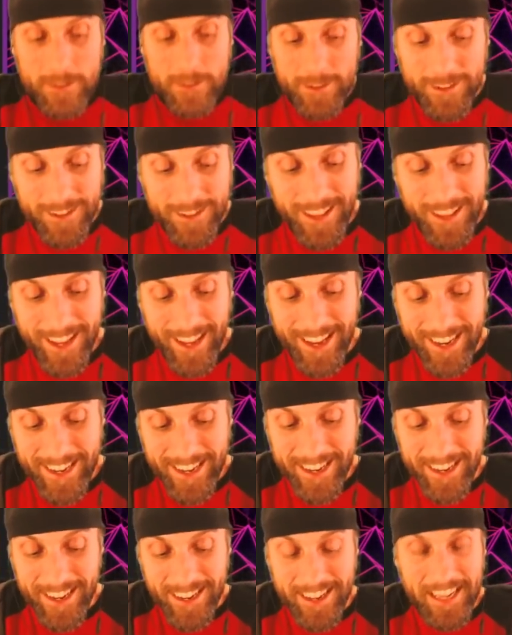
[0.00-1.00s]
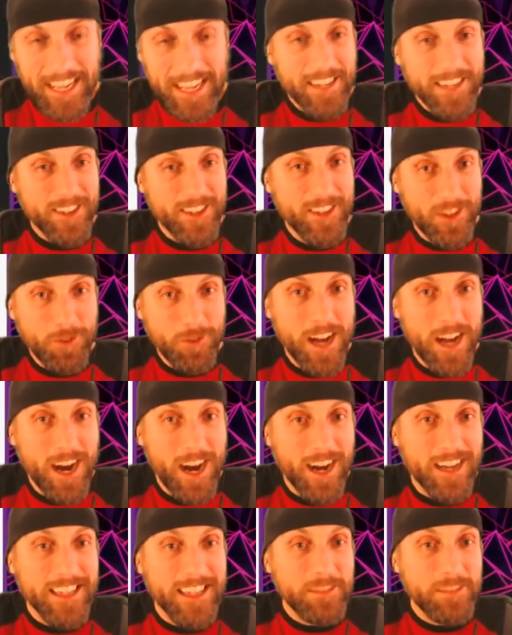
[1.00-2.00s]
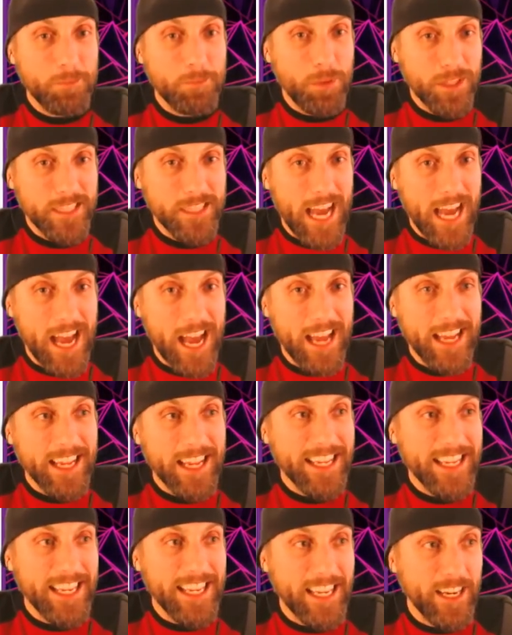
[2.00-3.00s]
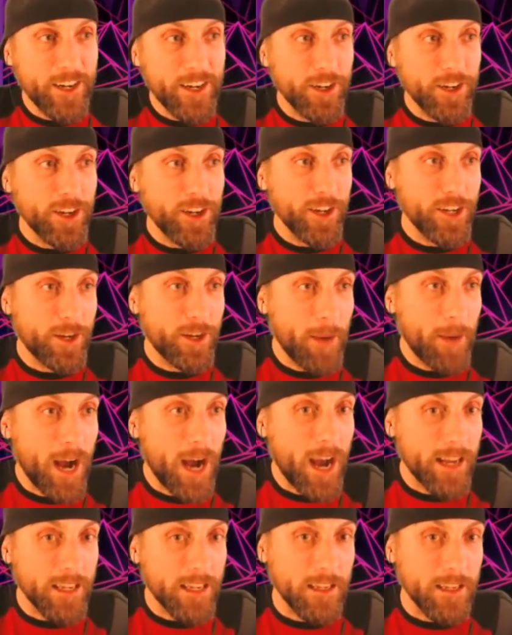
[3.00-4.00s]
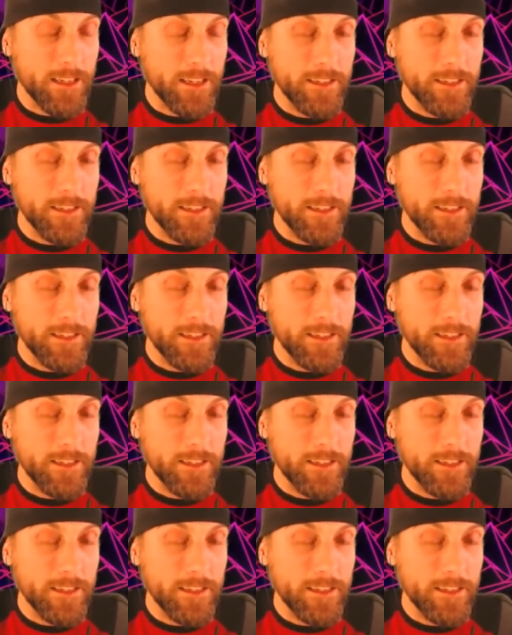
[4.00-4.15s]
Like, do not put that near your body.